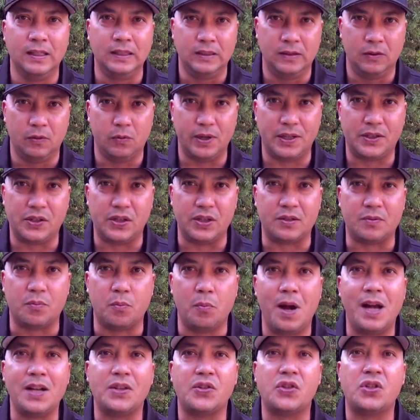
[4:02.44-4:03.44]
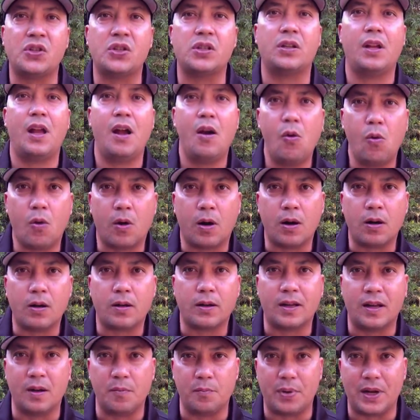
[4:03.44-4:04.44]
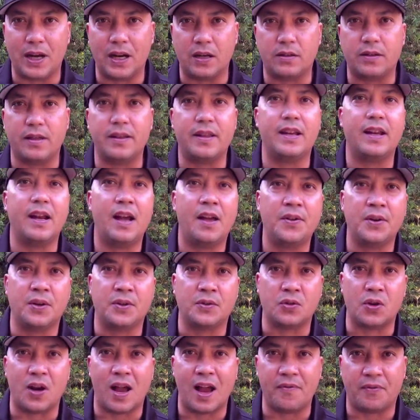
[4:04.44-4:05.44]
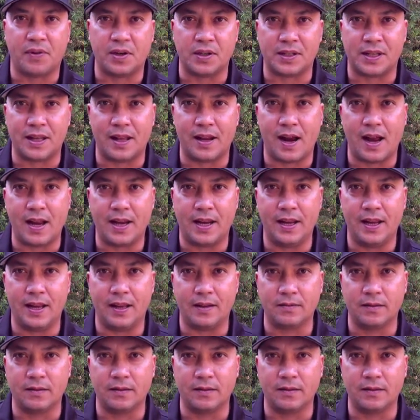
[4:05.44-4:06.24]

which is much slower compared to the other drivers that I hit.